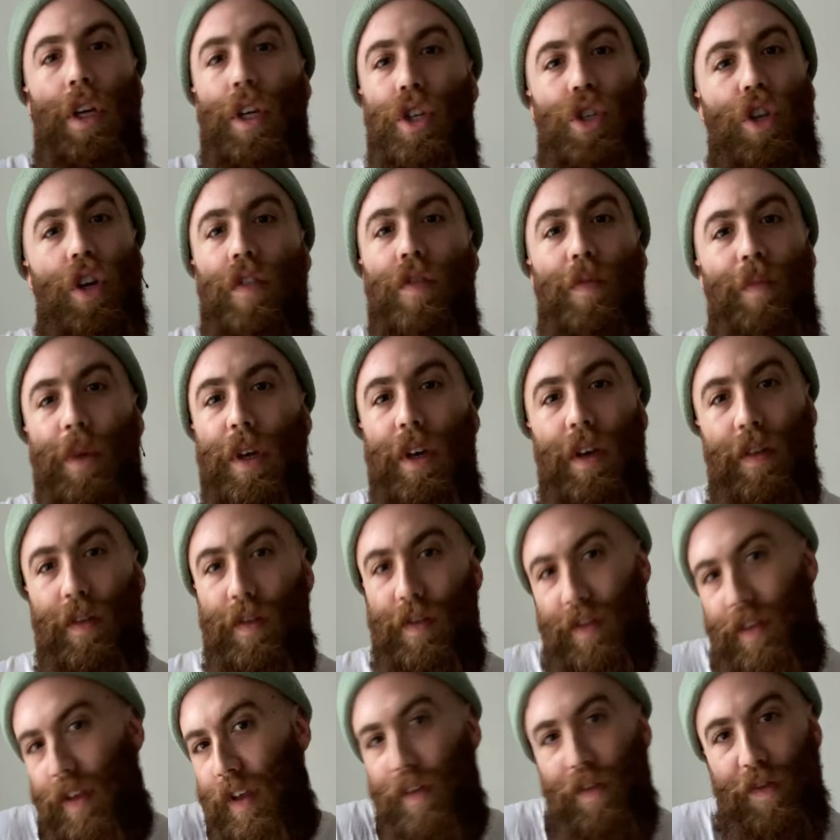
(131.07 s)
just be
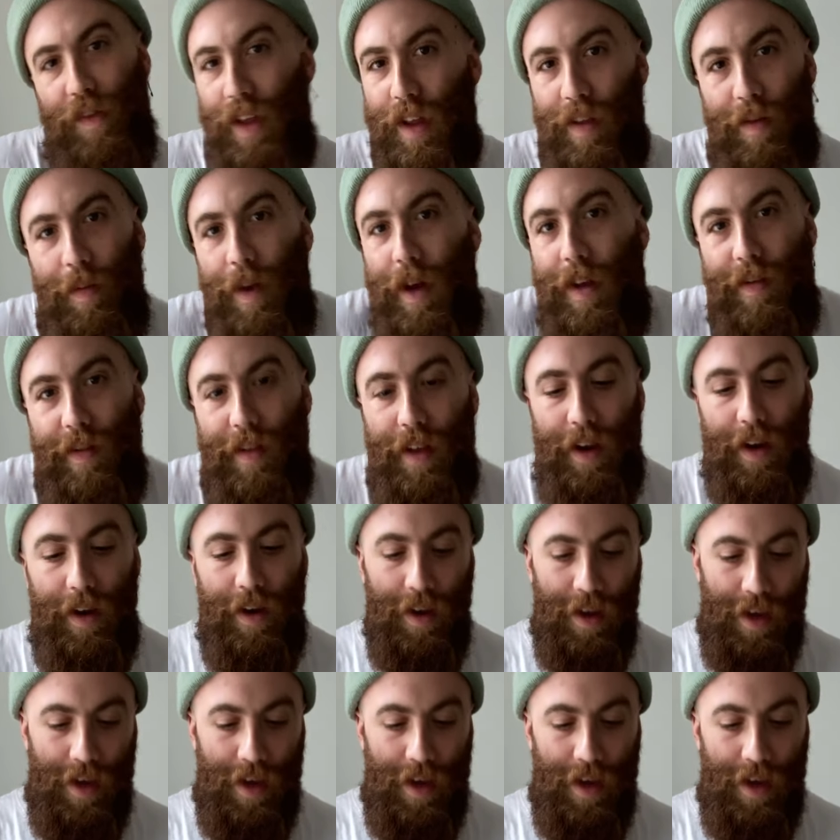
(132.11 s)
stiff. That's my style.